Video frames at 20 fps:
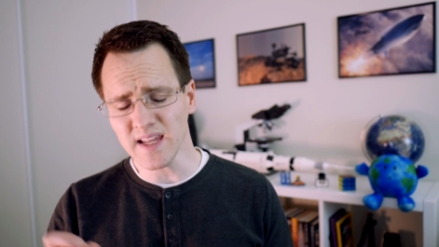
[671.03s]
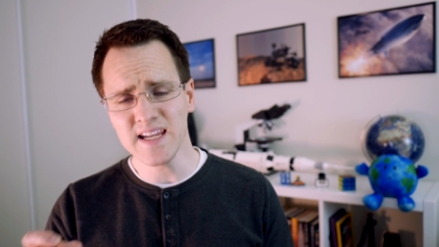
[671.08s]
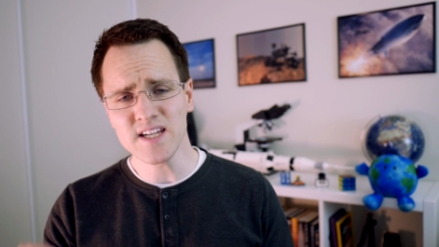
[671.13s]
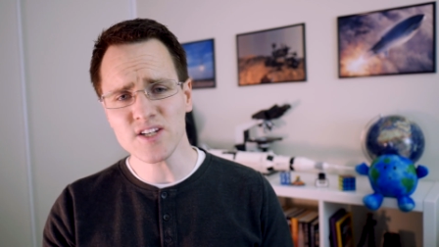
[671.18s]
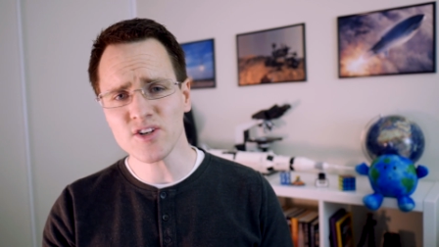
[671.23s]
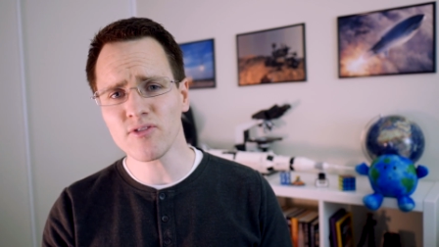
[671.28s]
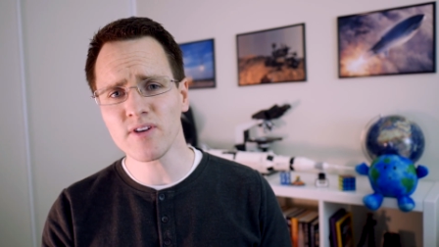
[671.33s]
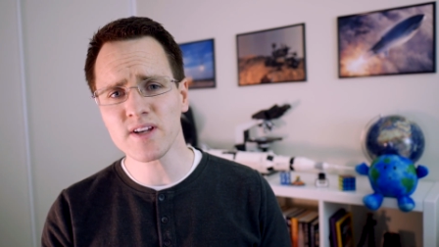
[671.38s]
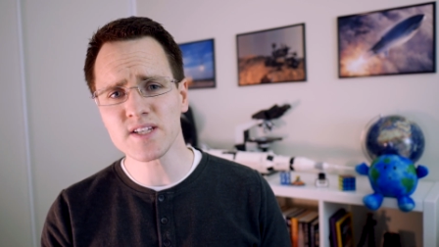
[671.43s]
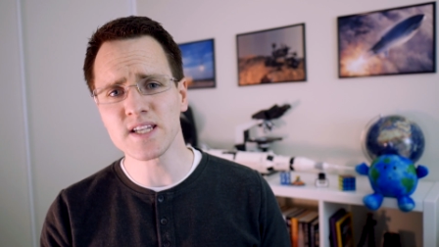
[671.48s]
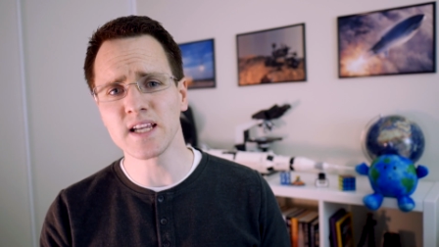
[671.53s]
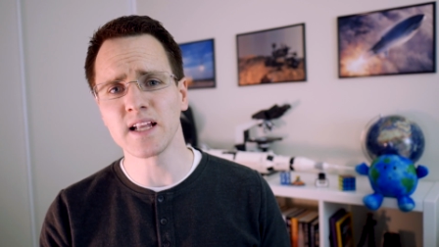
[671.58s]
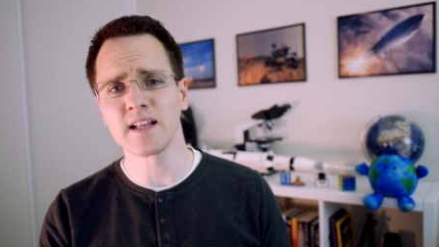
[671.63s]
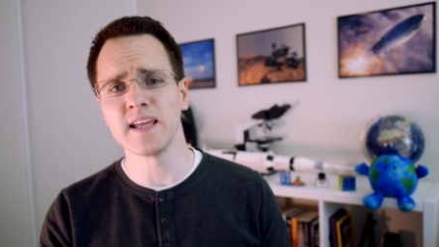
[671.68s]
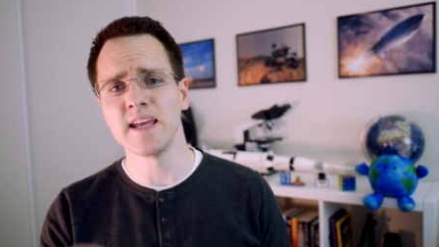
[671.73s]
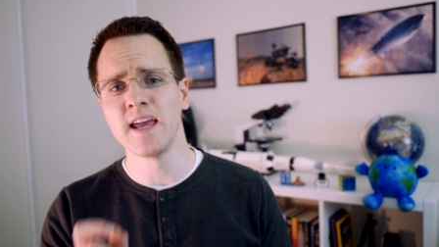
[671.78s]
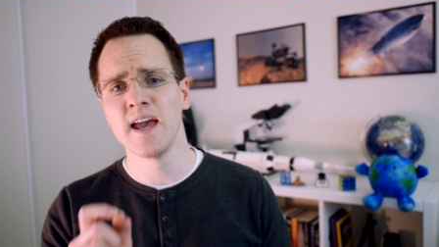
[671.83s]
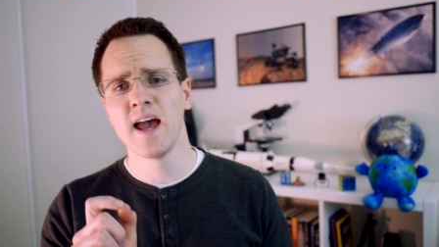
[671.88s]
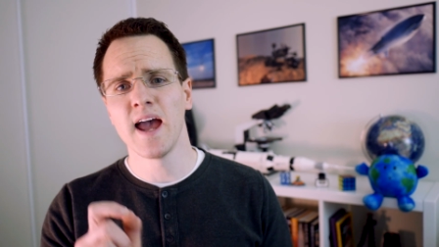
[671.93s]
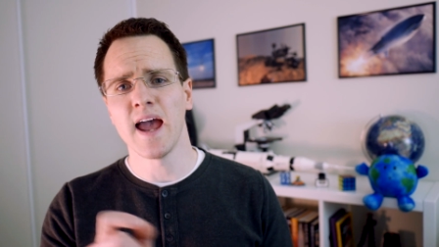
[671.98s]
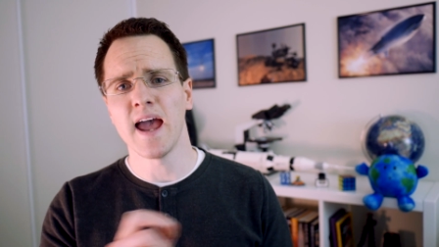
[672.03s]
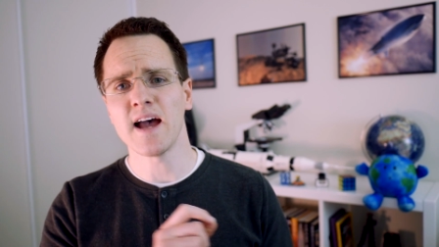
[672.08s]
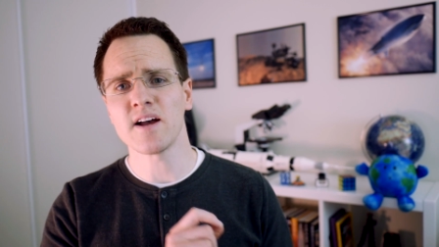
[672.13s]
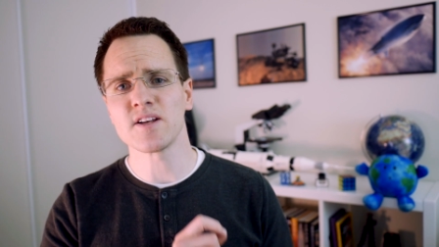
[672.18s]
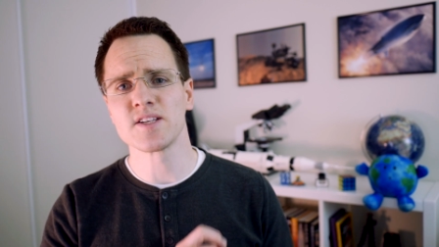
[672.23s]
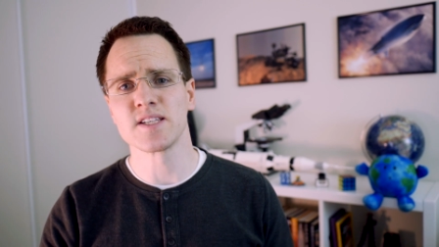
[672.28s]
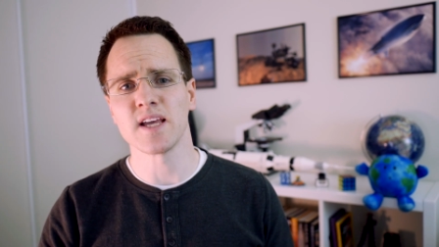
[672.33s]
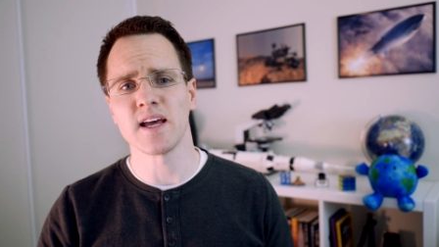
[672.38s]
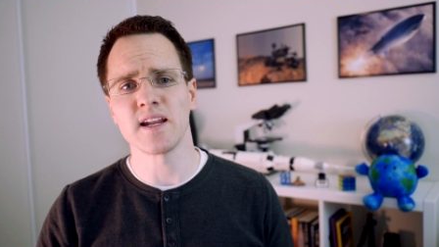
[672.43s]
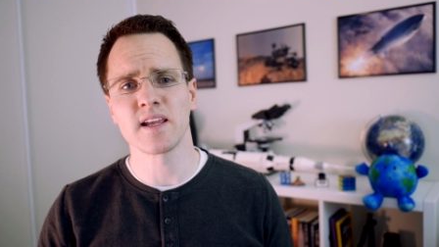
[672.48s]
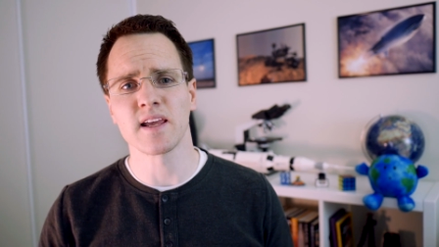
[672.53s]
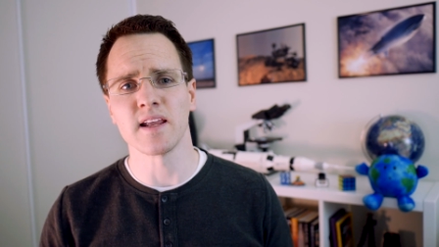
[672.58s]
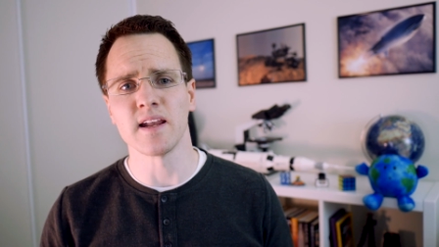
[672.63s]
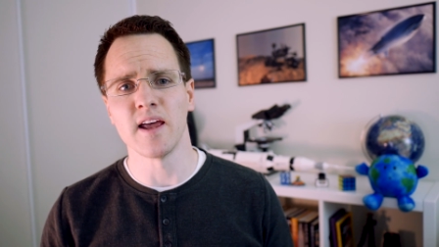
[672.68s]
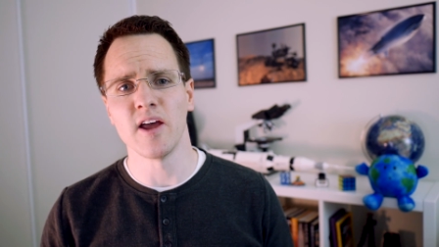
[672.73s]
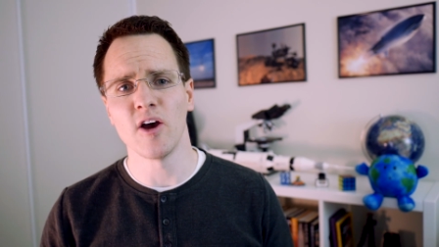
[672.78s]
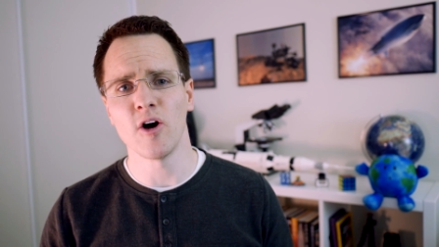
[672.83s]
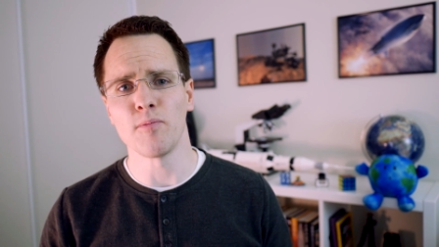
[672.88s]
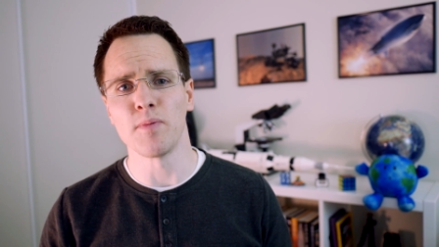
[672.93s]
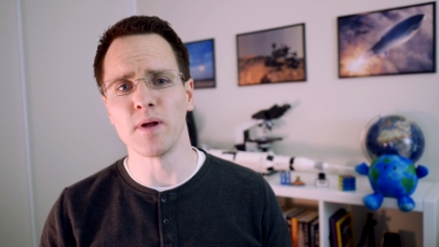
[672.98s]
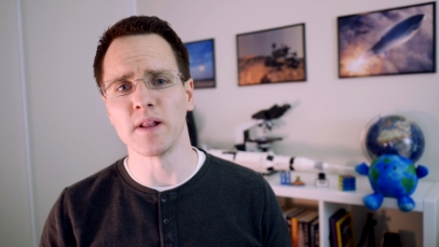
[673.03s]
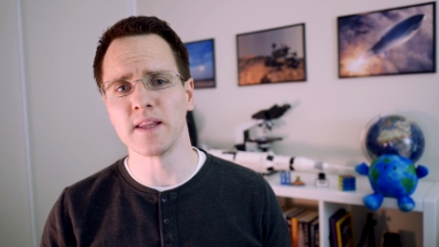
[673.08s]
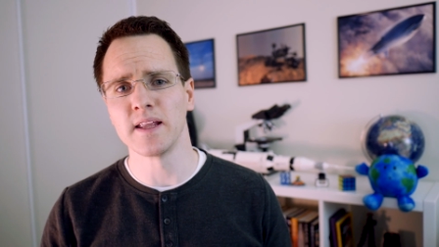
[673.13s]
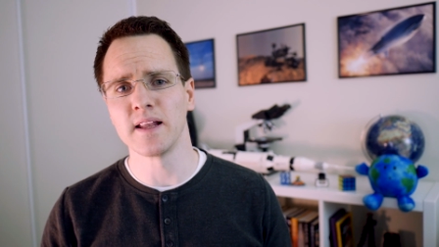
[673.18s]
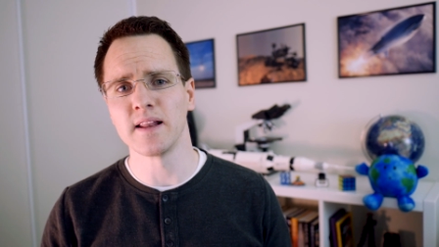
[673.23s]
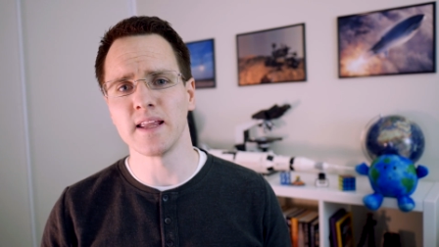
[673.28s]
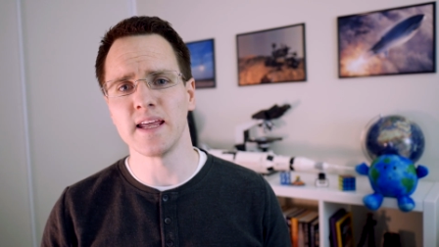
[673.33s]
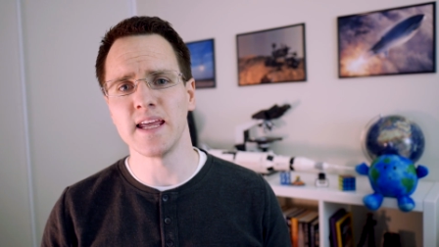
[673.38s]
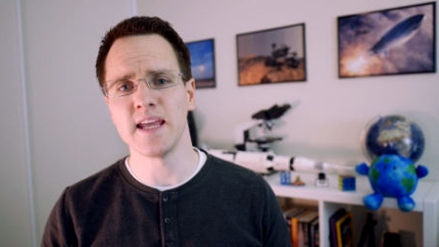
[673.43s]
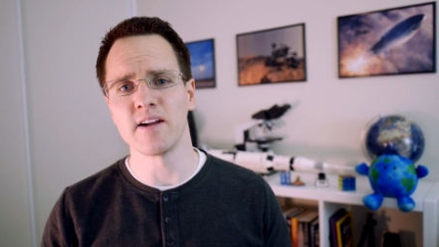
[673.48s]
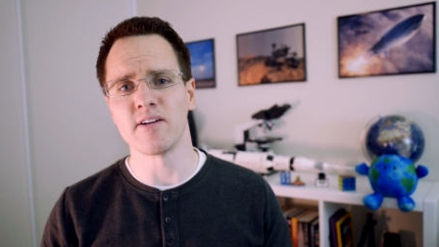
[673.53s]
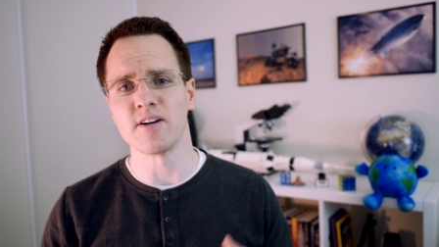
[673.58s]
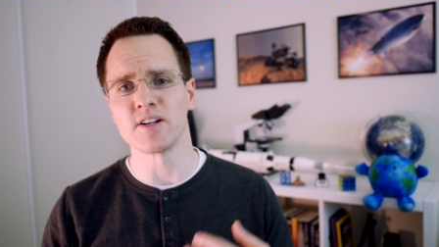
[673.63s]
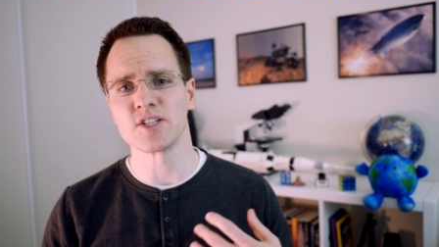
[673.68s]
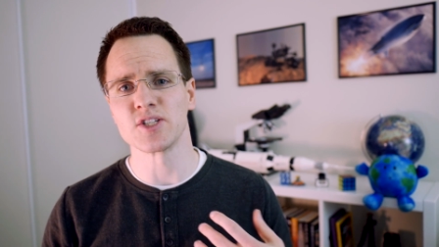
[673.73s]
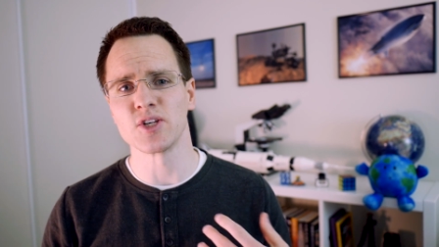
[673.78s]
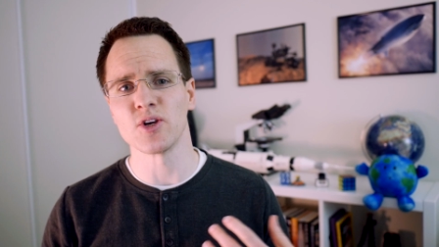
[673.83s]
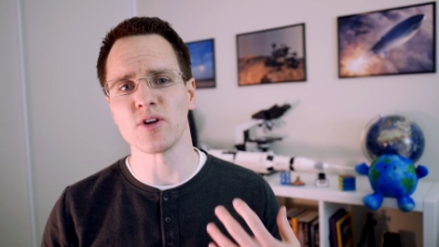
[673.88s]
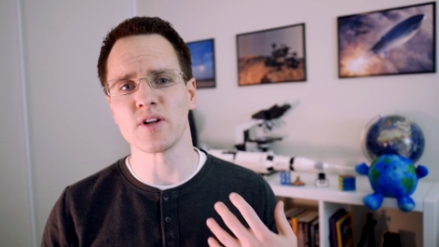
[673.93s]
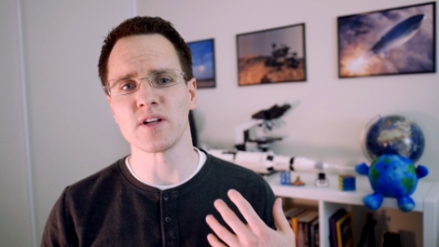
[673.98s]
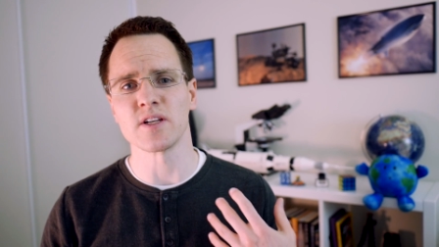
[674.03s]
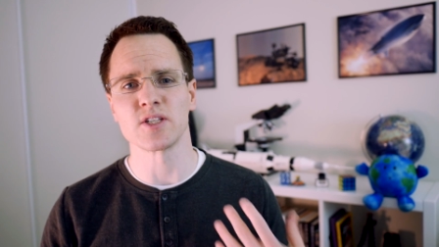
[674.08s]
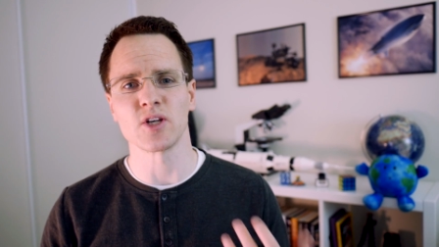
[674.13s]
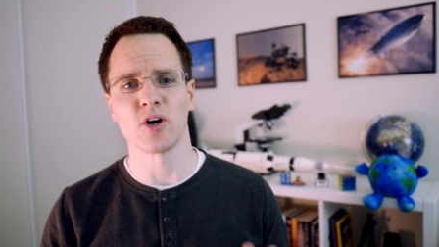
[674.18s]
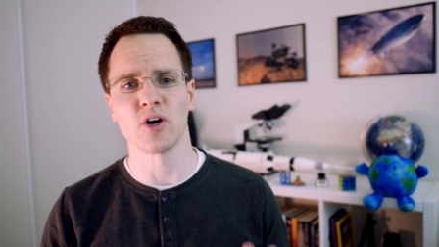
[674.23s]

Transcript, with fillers: Interestingly, our Sun can help a little here at certain